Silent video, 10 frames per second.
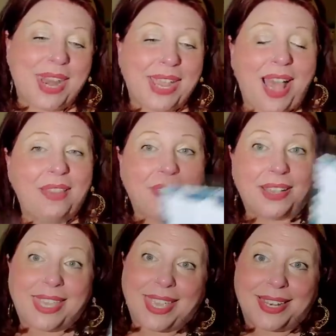And I got
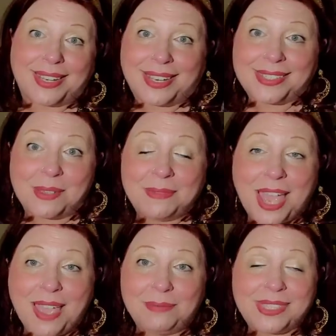lucky, and
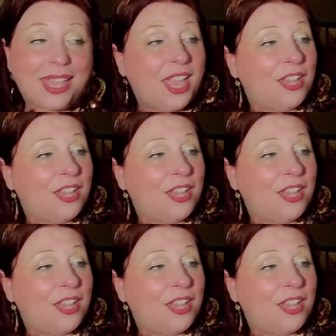sometimes,